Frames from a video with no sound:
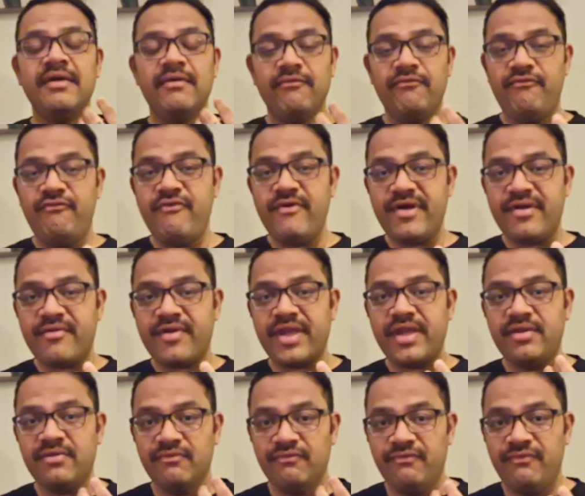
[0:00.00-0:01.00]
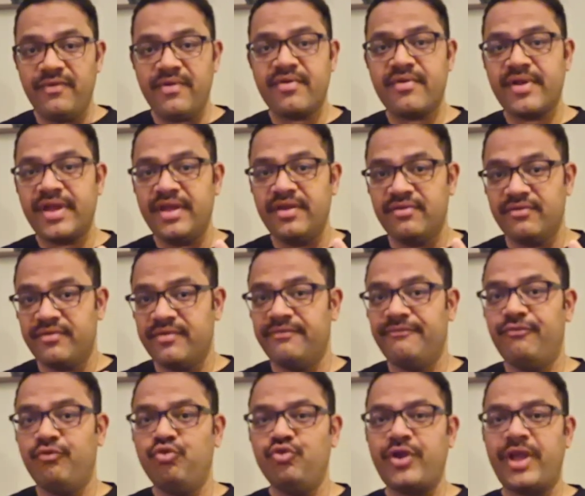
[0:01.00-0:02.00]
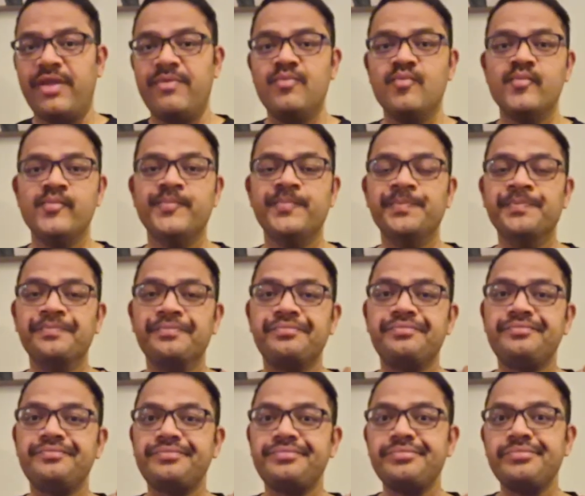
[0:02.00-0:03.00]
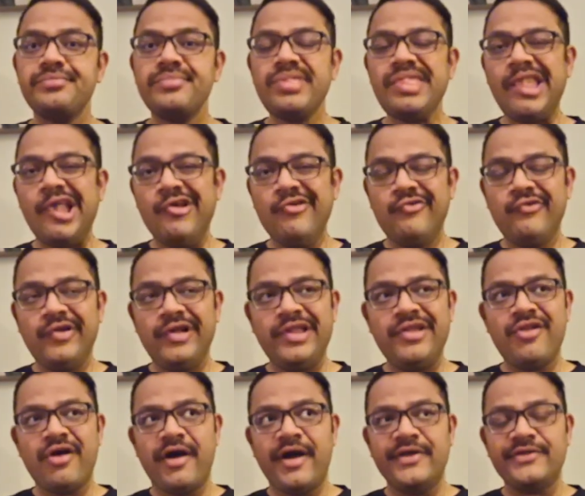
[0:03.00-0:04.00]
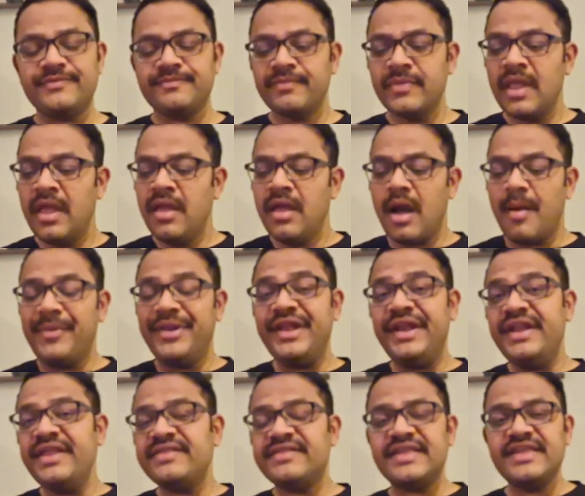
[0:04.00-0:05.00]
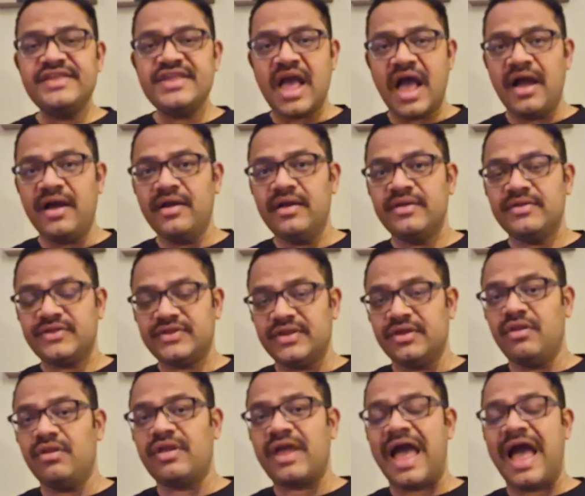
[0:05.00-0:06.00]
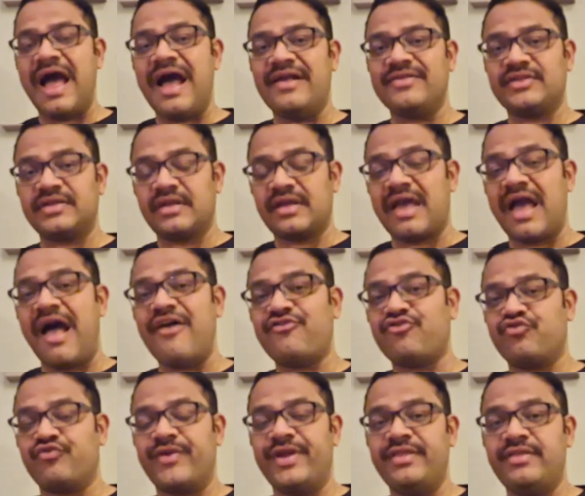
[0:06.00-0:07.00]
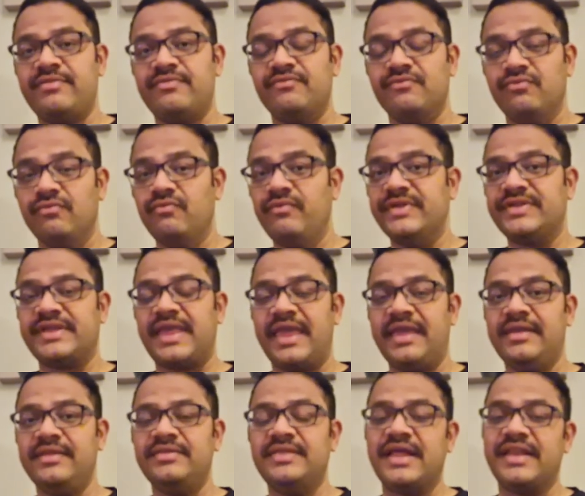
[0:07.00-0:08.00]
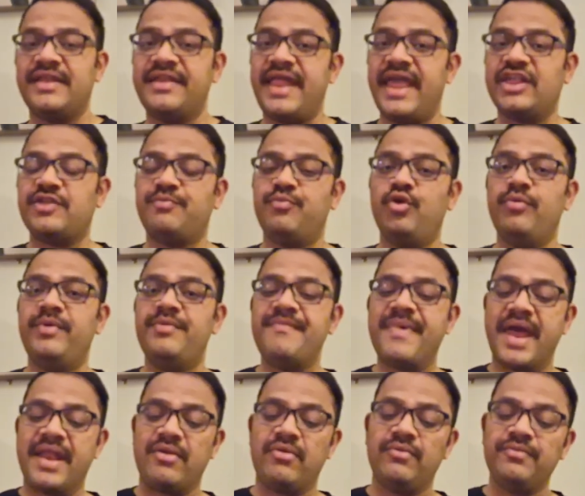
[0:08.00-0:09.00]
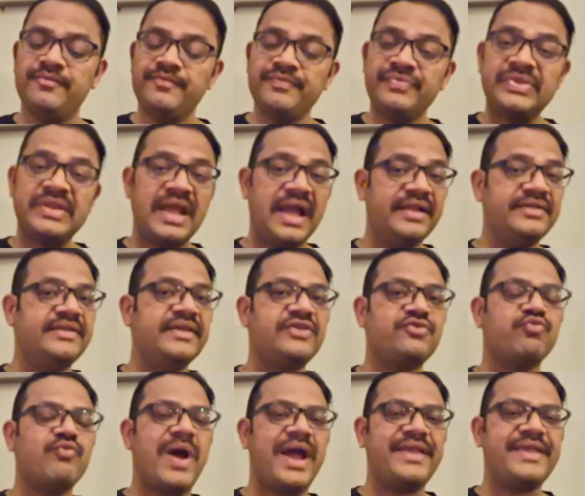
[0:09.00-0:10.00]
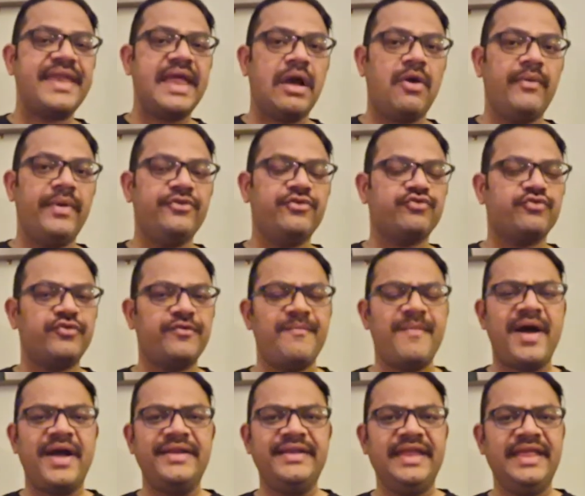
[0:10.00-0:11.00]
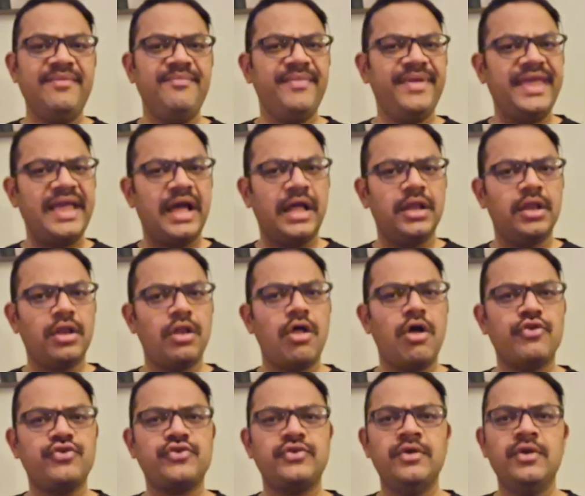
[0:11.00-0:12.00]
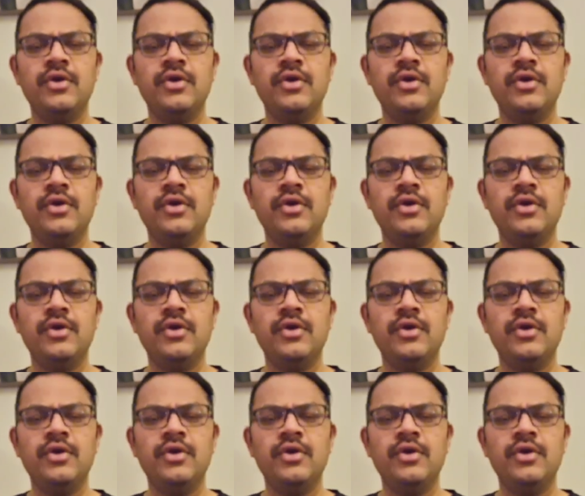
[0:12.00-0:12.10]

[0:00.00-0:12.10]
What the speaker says: very, very rewarding. Really nice. I mean, it is a young single cask strength whisky done in ex-Bourbon barrel. And this right now is reminding me a lot